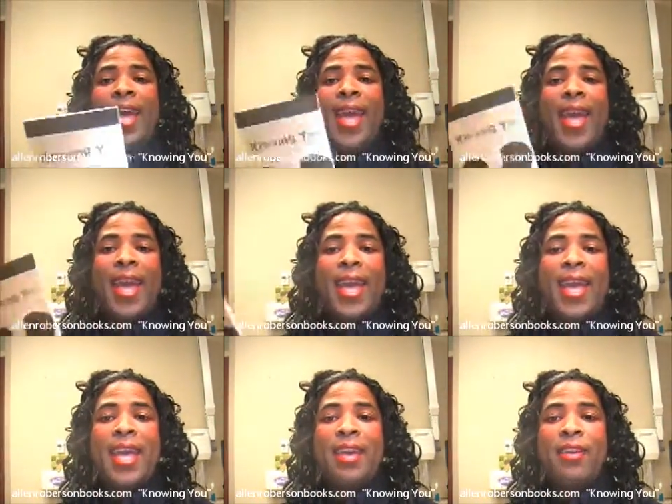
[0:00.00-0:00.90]

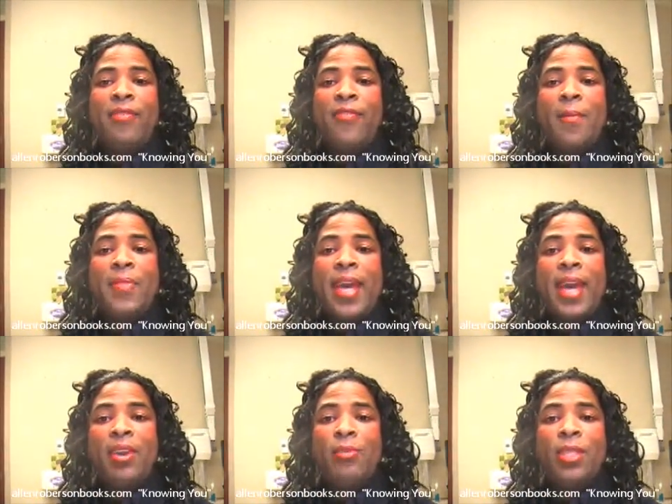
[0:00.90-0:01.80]
And from
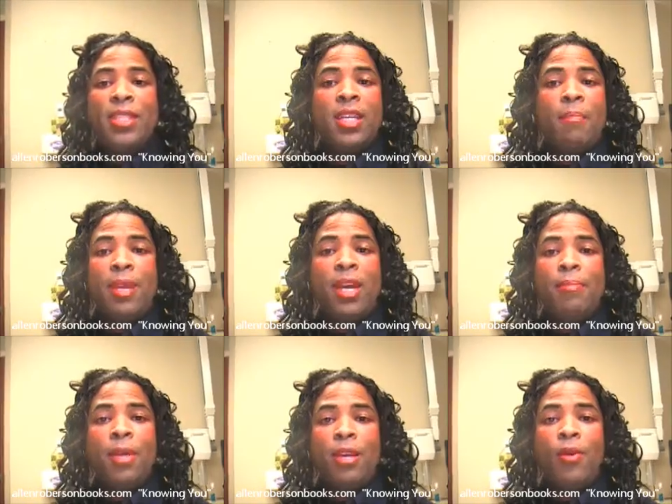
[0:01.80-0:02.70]
there, we're just going to pick
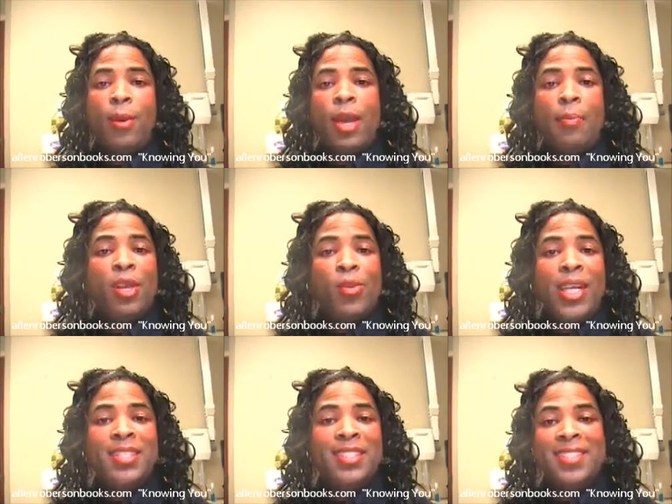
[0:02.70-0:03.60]
up a couple of
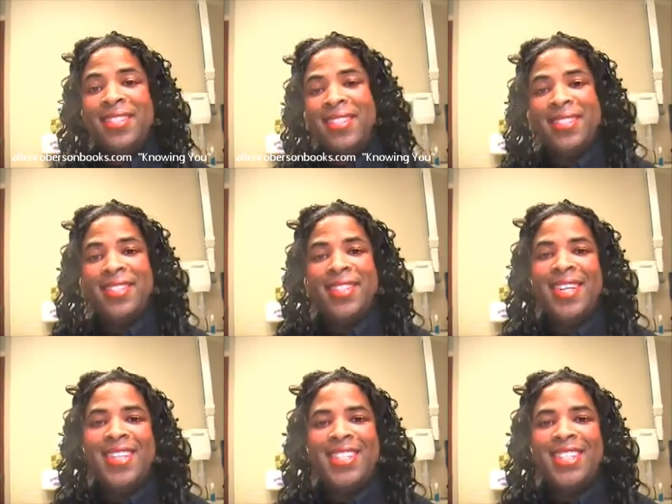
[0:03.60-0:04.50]
questions.
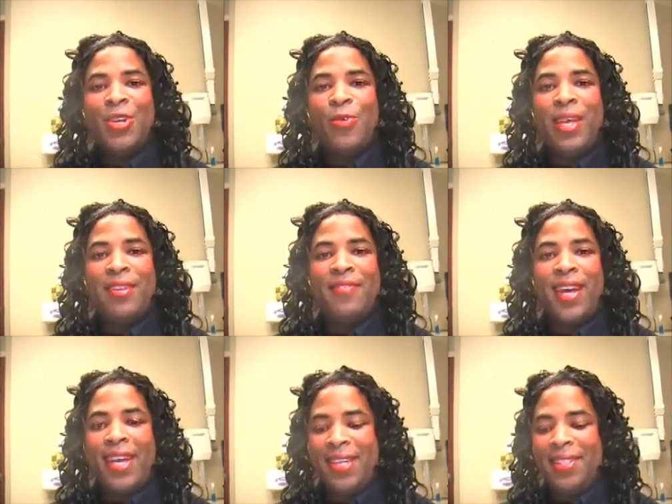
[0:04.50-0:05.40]
Let's see what we can
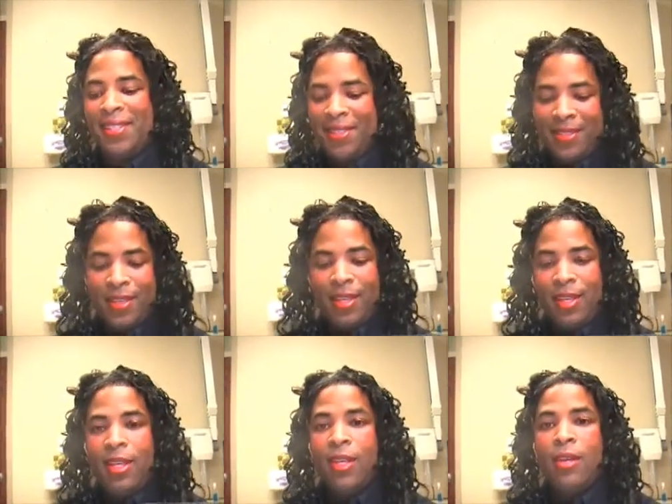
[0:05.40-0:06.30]
find.
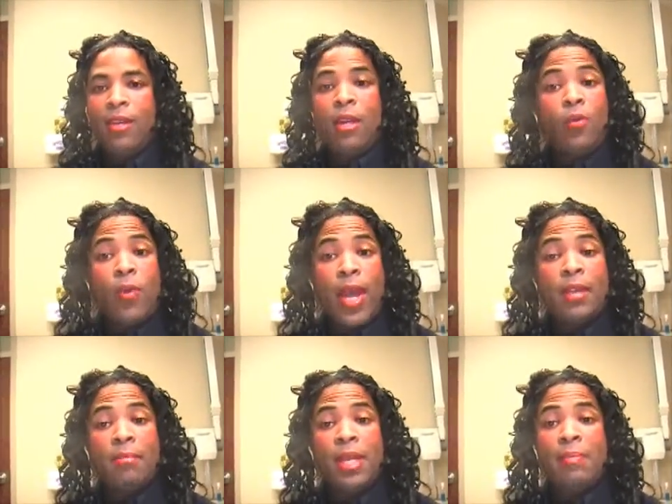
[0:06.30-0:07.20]
I'm going to
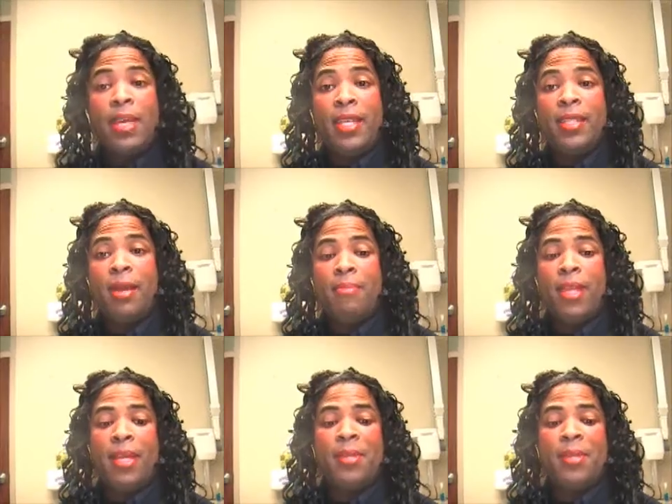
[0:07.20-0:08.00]
randomly pick something.